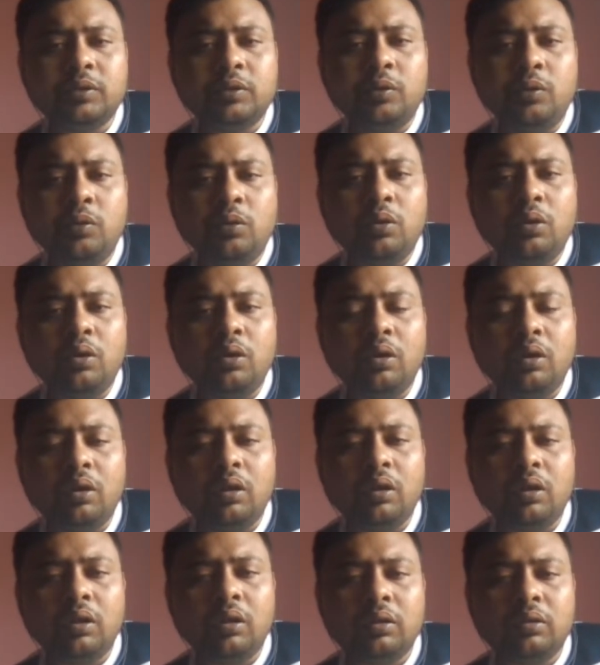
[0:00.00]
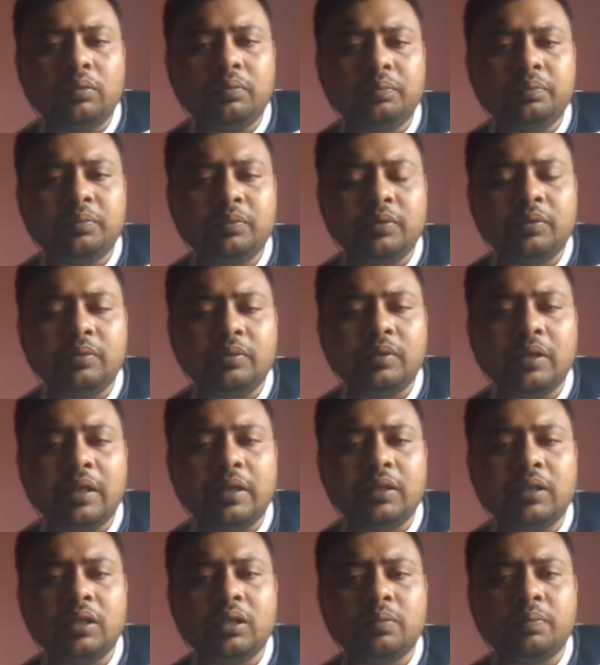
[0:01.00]
rook at
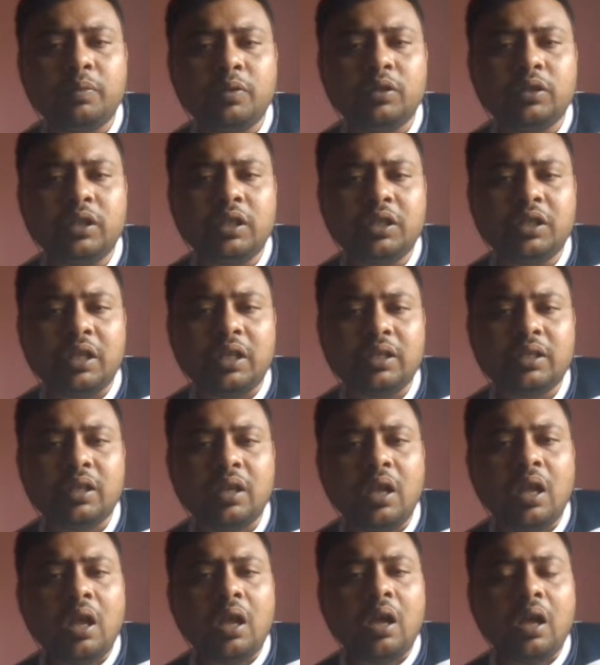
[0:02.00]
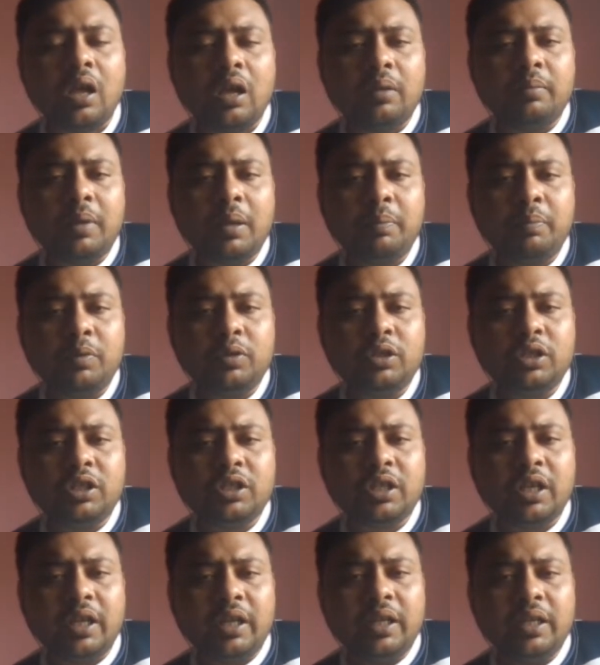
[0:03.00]
these positions. My
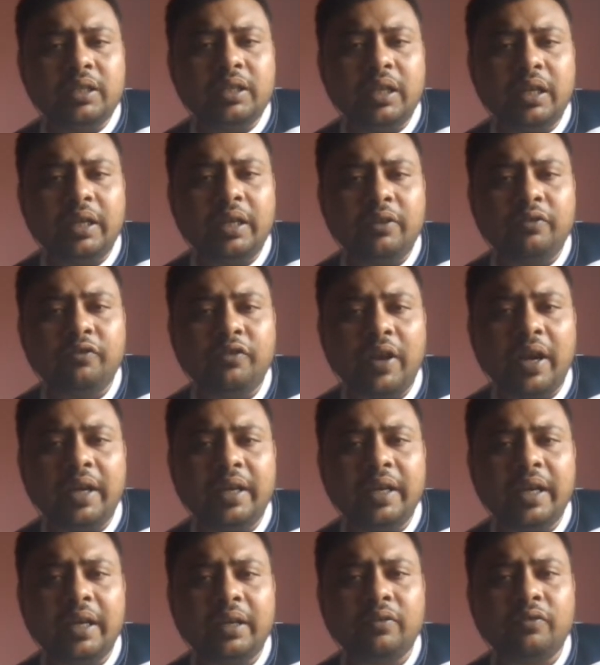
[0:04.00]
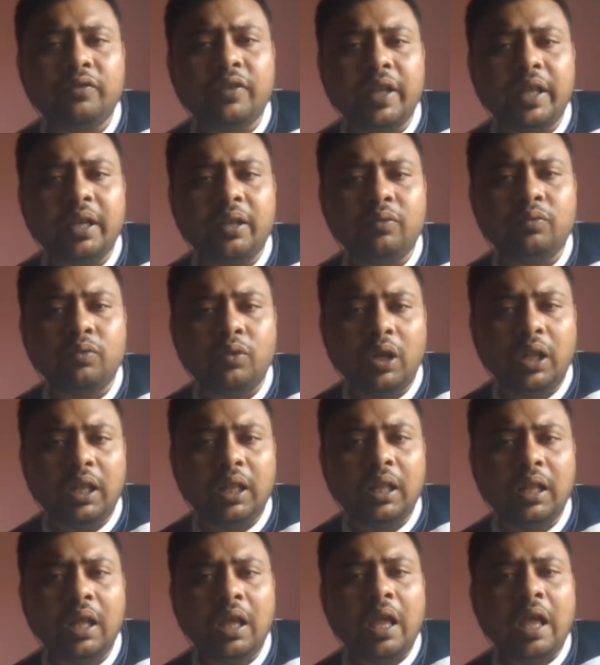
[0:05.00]
position is defended very well,
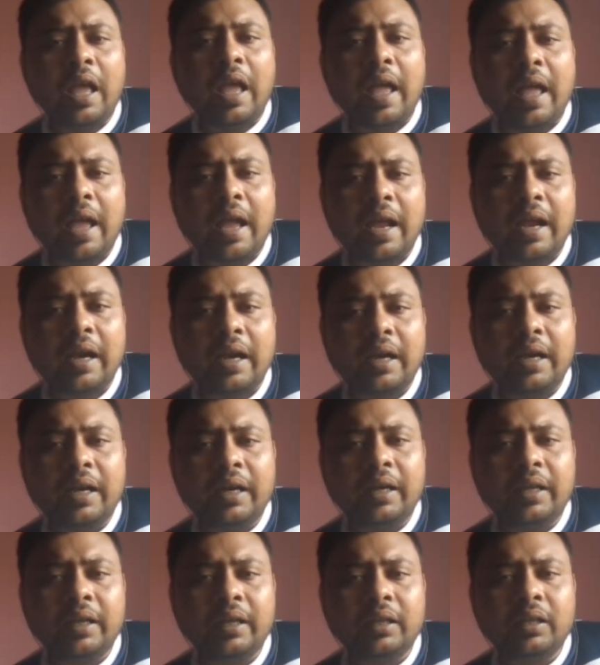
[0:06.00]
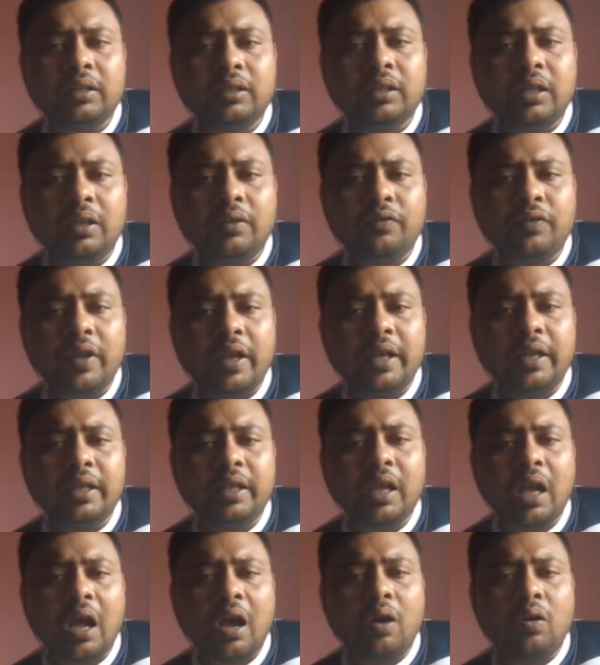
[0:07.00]
and if
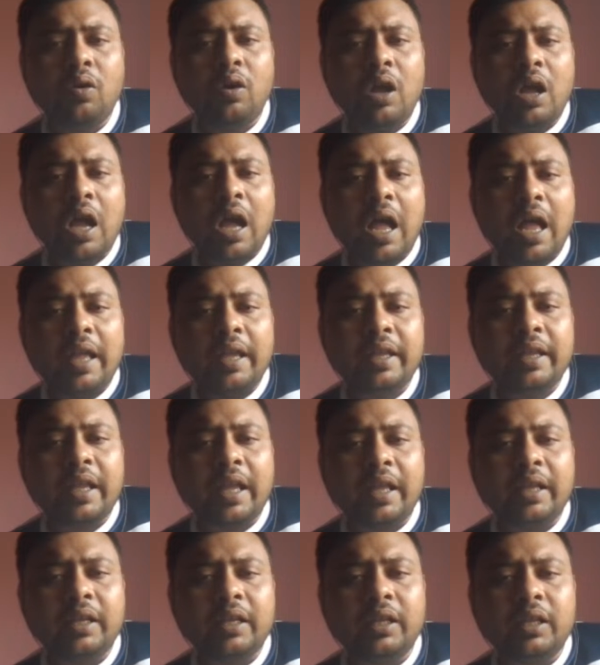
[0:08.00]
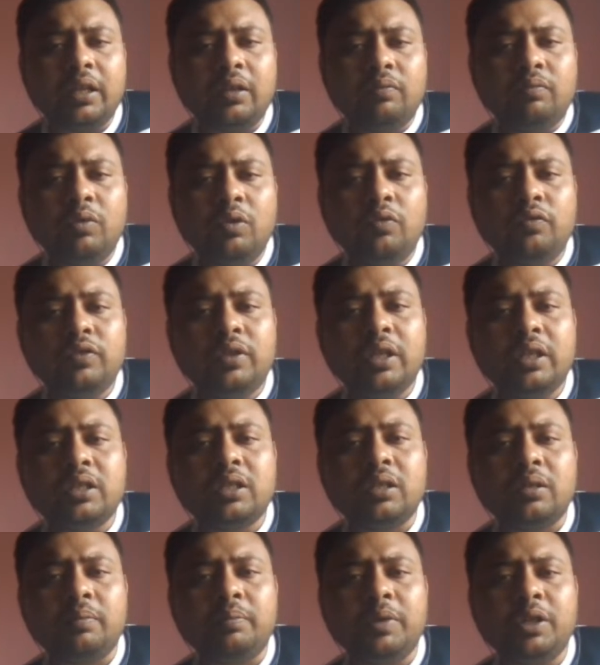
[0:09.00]
anyhow I can remove this
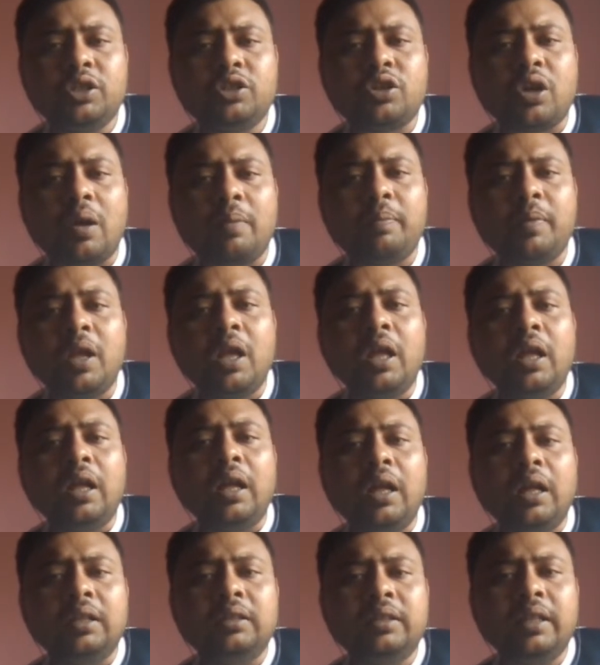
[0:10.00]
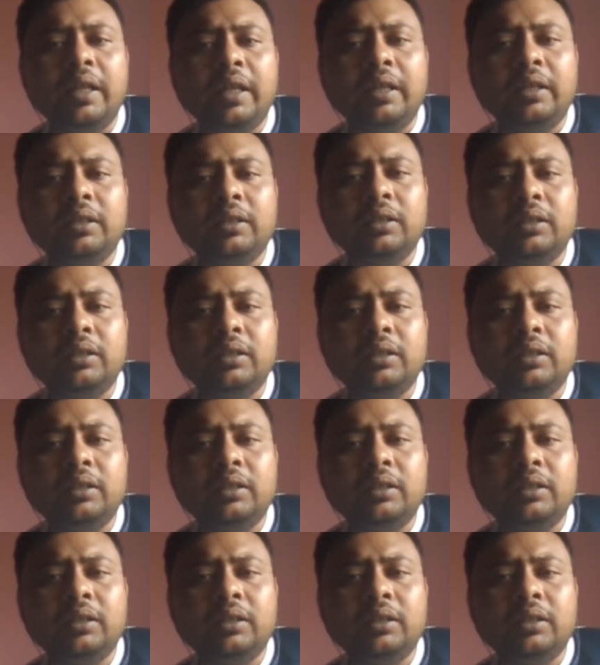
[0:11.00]
bishop, then